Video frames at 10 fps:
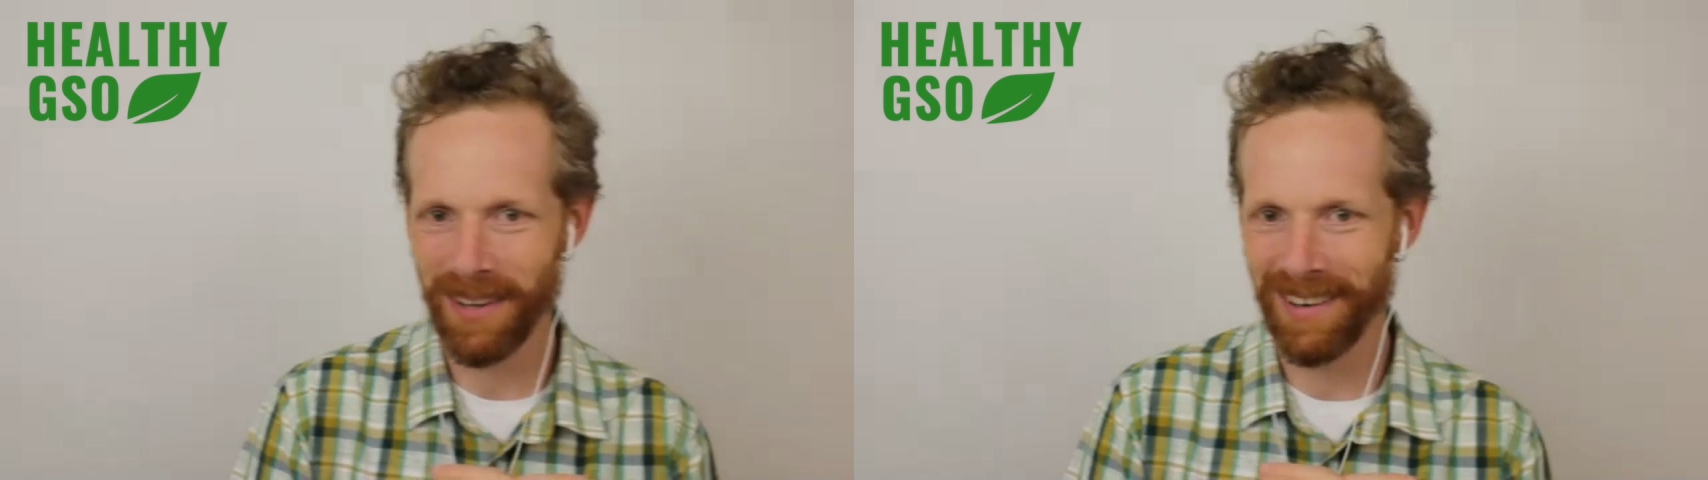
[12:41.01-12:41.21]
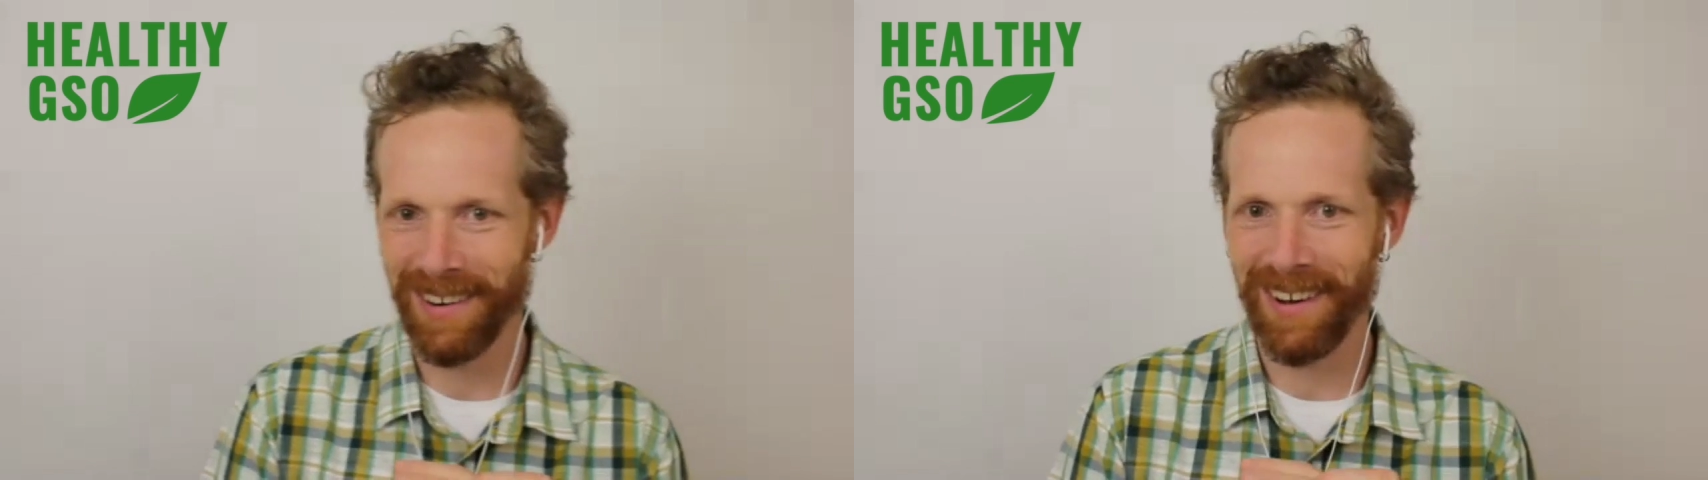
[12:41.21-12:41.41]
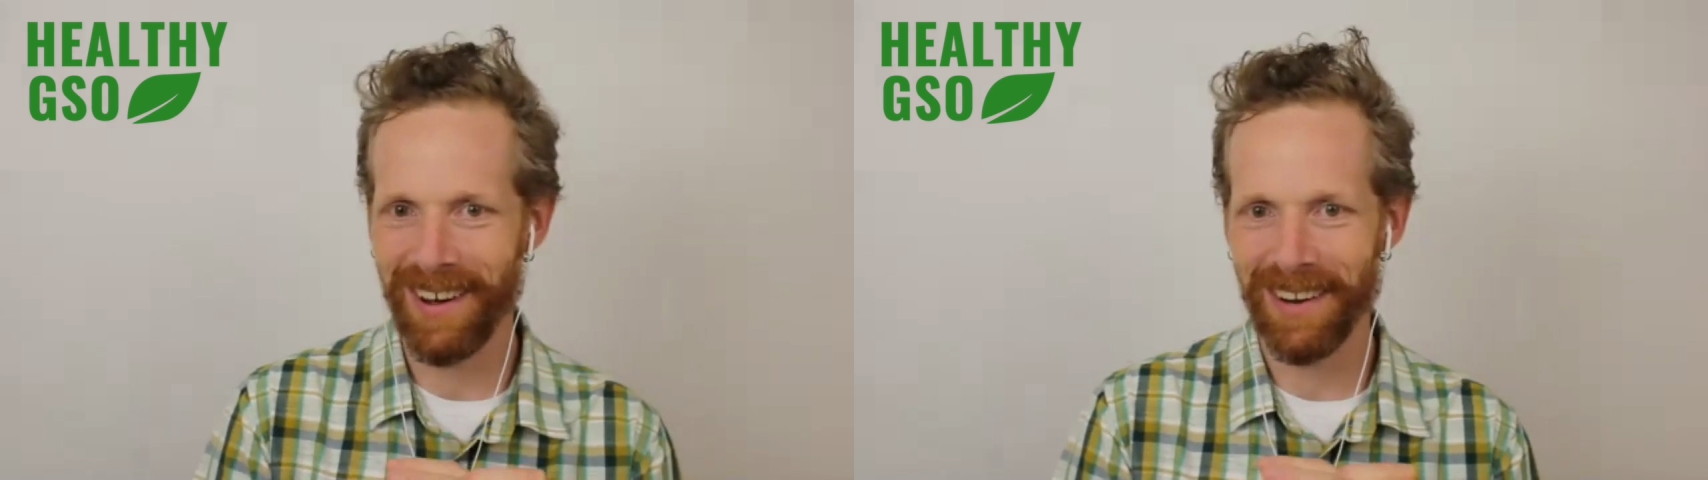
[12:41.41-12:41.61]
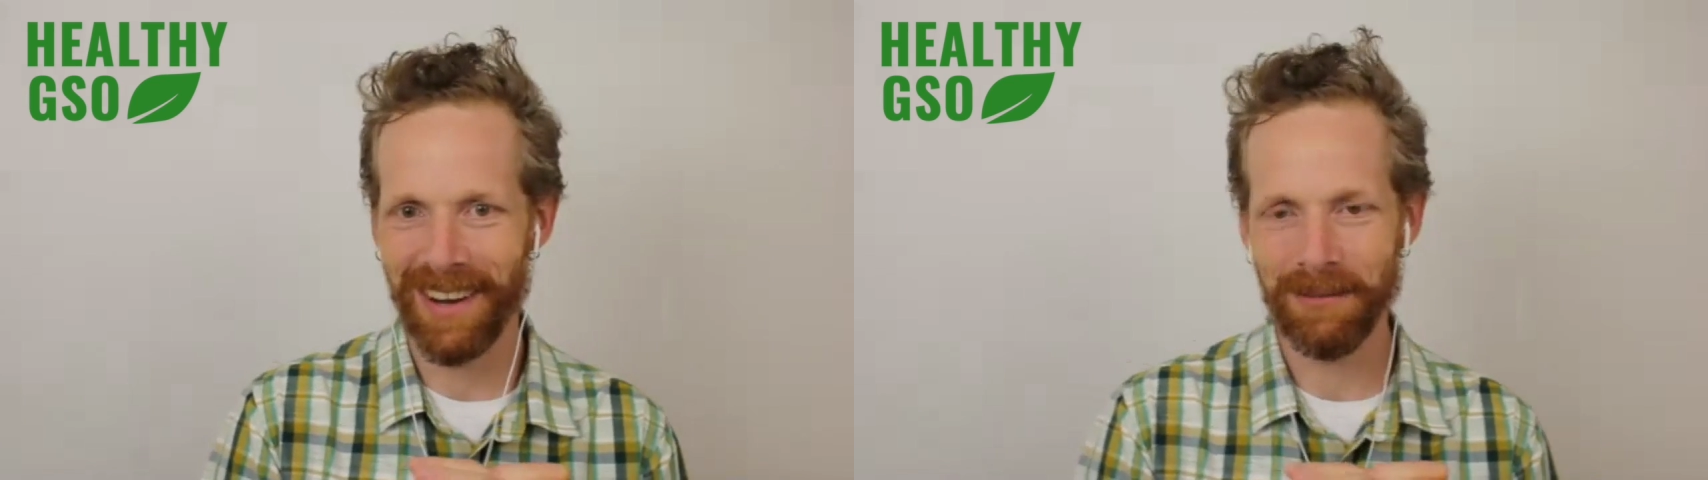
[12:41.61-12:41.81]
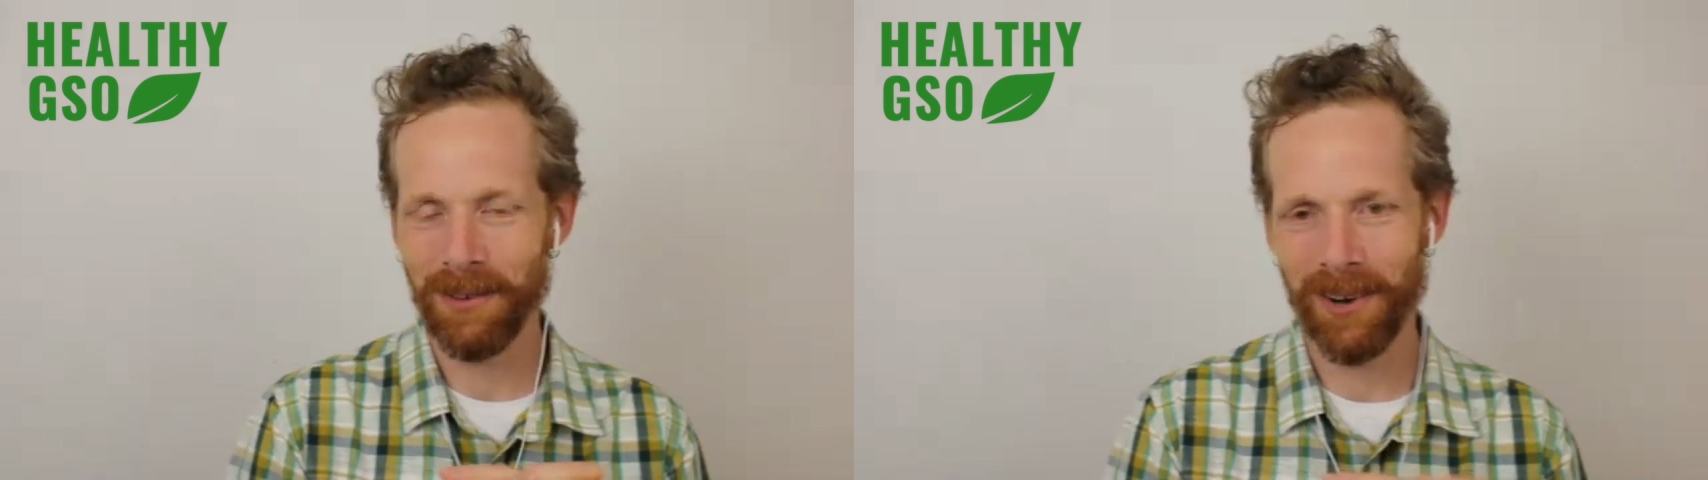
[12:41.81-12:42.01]
no, I
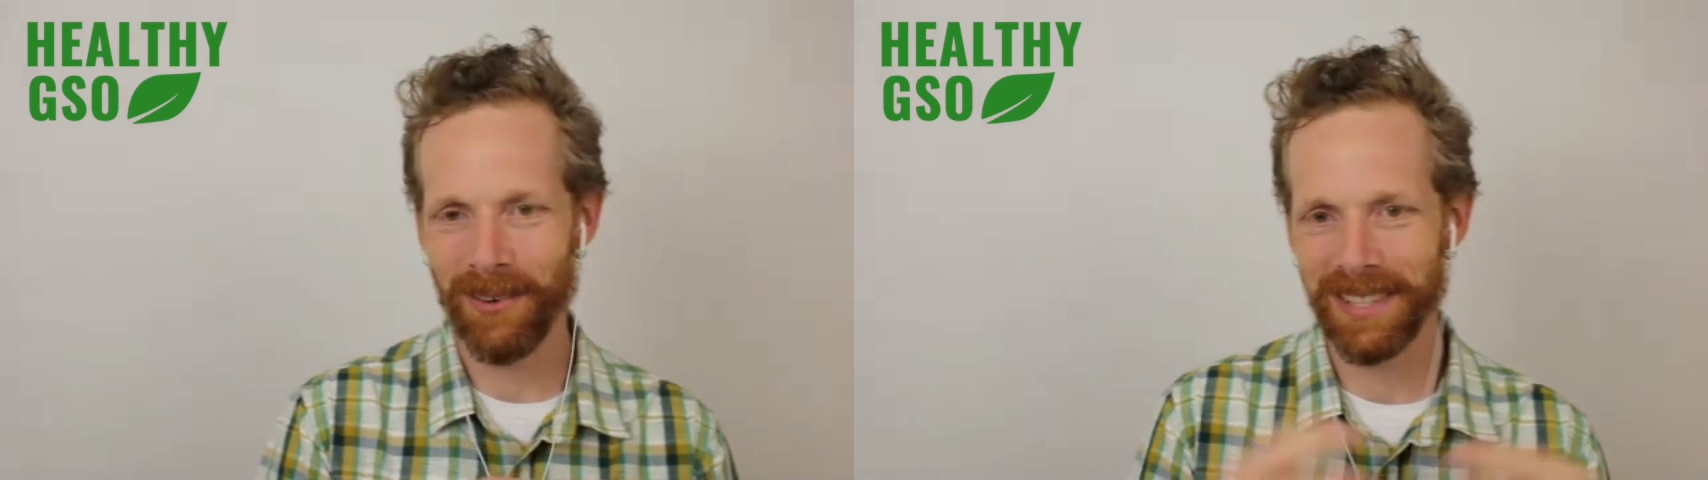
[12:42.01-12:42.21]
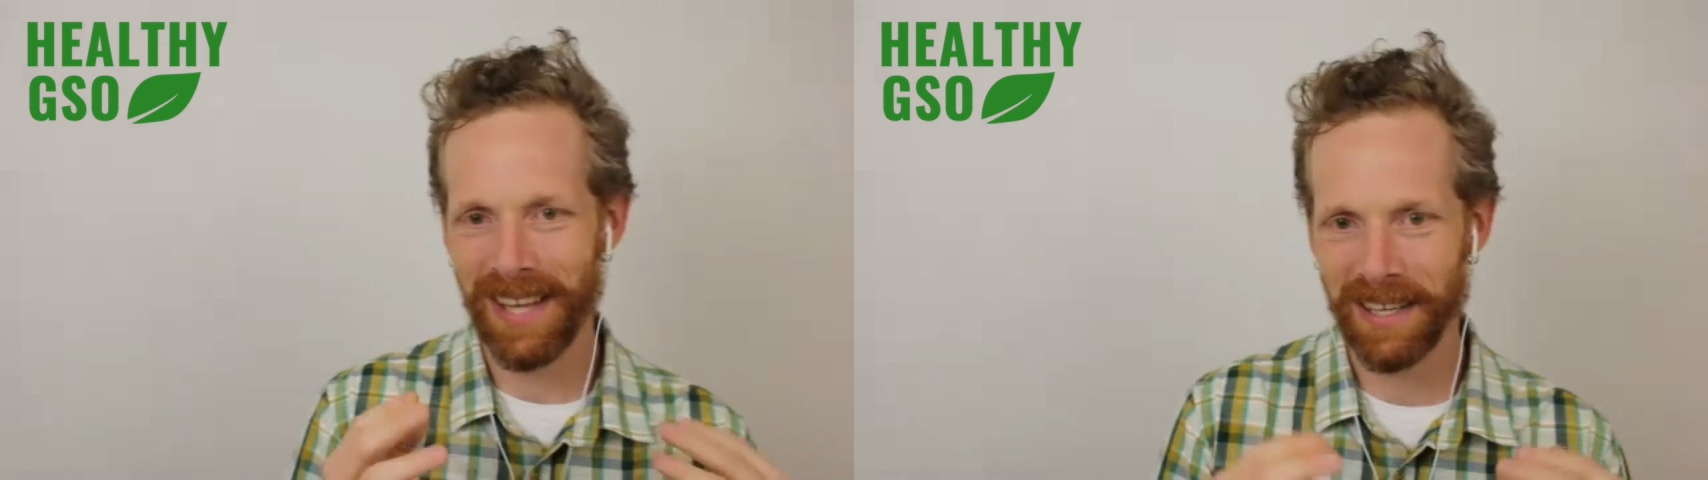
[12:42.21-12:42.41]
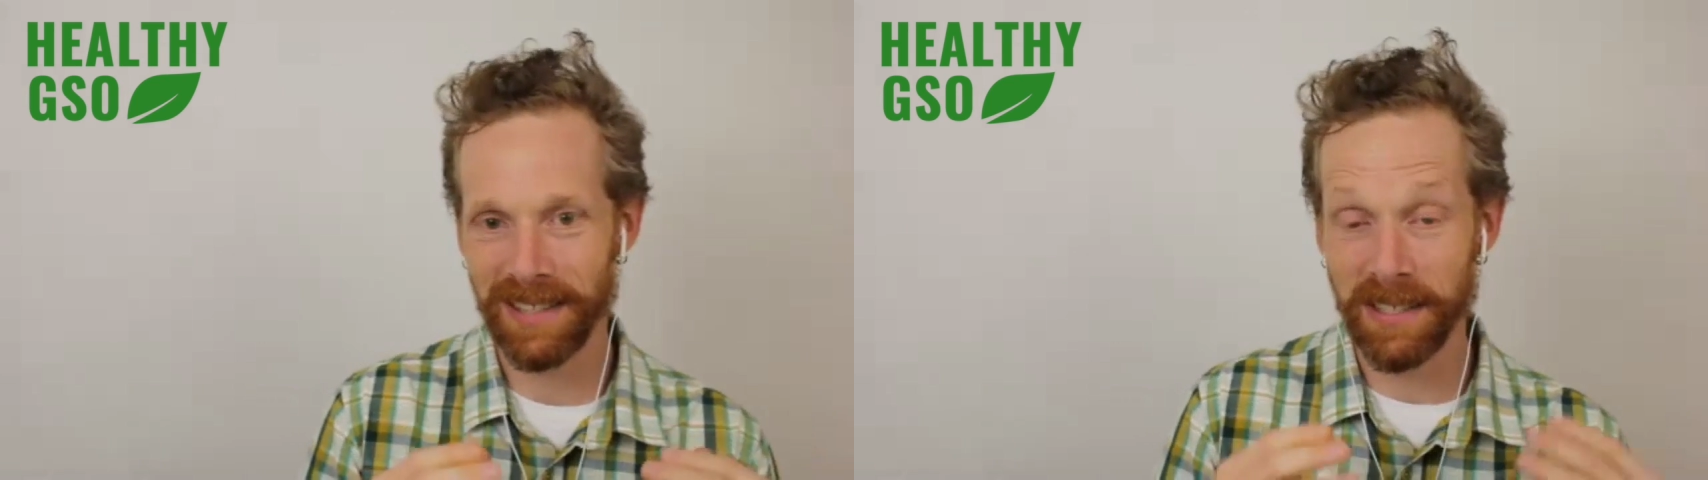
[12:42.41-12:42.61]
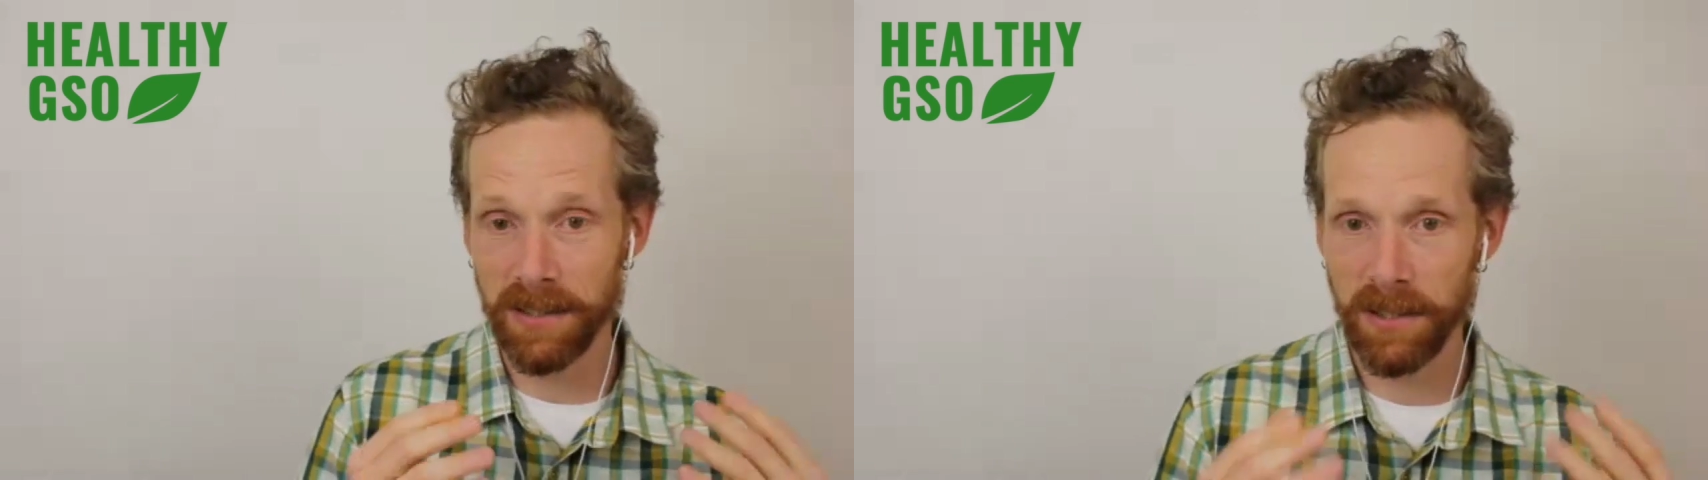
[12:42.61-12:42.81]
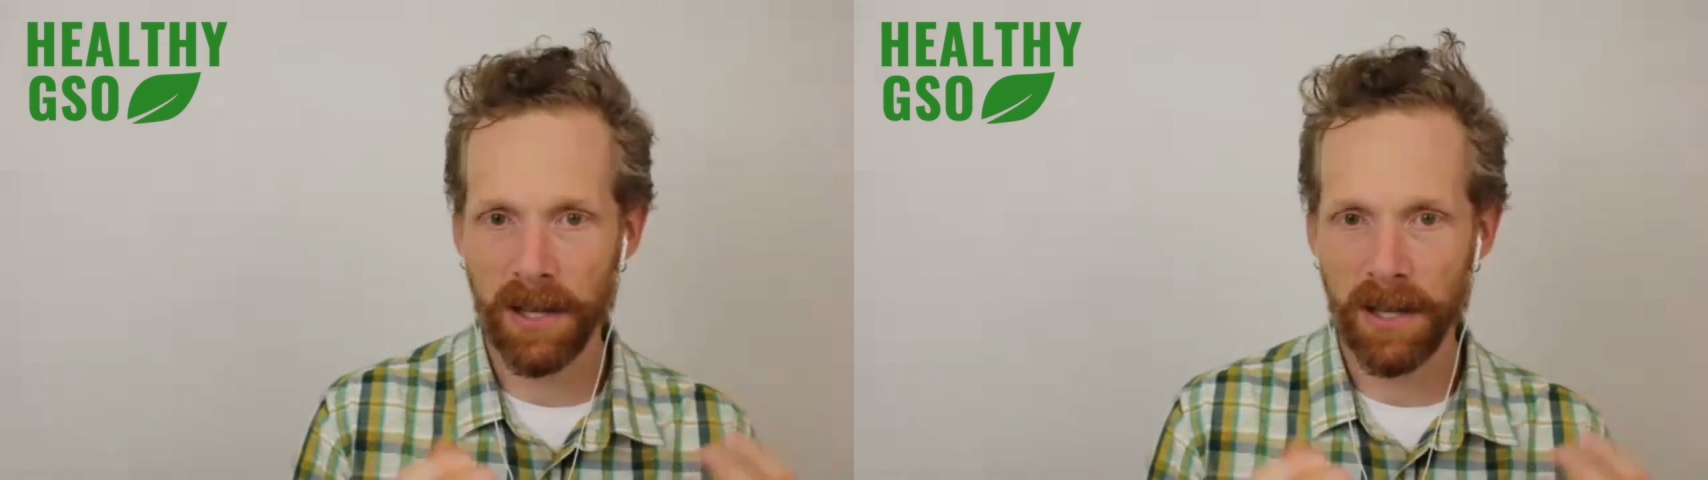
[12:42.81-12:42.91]
don't want that, because it's,